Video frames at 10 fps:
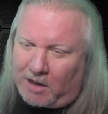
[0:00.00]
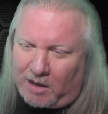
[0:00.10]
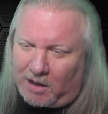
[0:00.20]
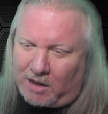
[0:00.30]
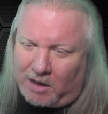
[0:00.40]

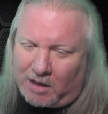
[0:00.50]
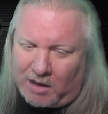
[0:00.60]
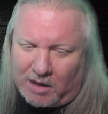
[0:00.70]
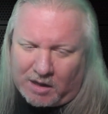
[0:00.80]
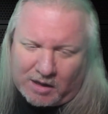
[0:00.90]

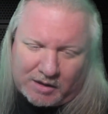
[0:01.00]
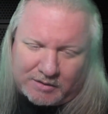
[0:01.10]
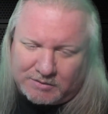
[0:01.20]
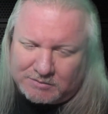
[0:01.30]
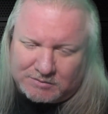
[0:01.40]
Uh,
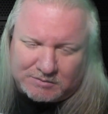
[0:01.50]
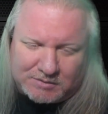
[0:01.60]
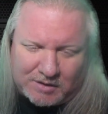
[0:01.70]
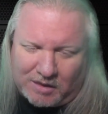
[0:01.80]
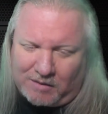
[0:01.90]

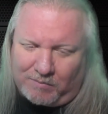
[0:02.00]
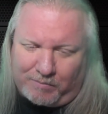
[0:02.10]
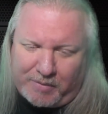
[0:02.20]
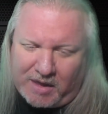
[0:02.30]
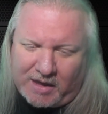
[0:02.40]

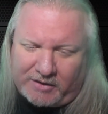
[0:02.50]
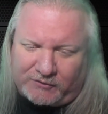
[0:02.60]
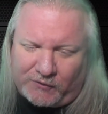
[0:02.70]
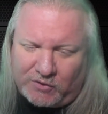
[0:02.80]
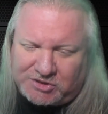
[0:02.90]
B
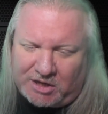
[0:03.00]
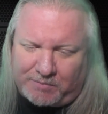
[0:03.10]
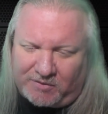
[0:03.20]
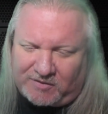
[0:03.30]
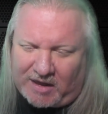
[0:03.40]
S Fuji
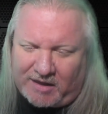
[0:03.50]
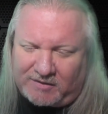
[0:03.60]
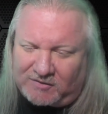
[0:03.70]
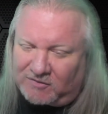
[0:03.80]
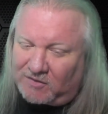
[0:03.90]

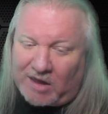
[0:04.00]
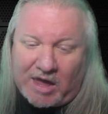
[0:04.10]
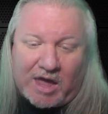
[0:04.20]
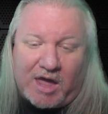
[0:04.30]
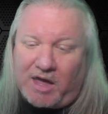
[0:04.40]
presents,
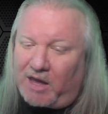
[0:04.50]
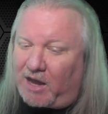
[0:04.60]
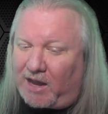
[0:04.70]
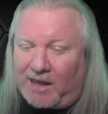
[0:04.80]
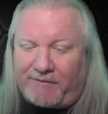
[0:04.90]

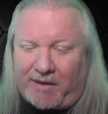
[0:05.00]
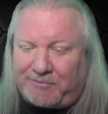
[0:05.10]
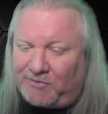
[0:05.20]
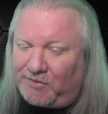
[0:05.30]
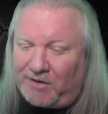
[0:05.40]
I have
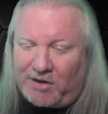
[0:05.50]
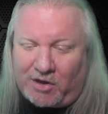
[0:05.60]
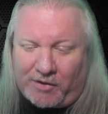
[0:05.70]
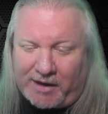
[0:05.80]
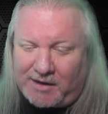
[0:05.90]
absolutely
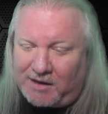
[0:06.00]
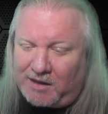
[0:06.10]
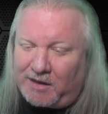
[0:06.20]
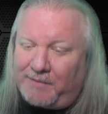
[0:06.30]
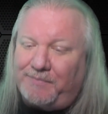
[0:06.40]
no
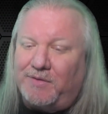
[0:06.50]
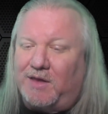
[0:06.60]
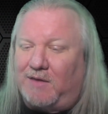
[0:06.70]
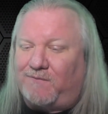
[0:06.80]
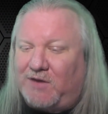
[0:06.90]
idea,
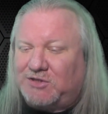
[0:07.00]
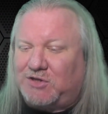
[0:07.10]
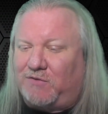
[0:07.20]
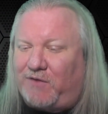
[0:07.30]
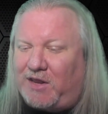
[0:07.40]

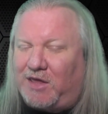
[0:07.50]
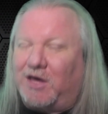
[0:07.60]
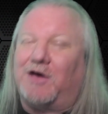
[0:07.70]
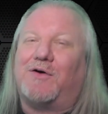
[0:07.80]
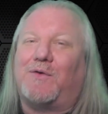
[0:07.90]
official
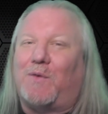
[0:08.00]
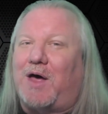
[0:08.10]
video.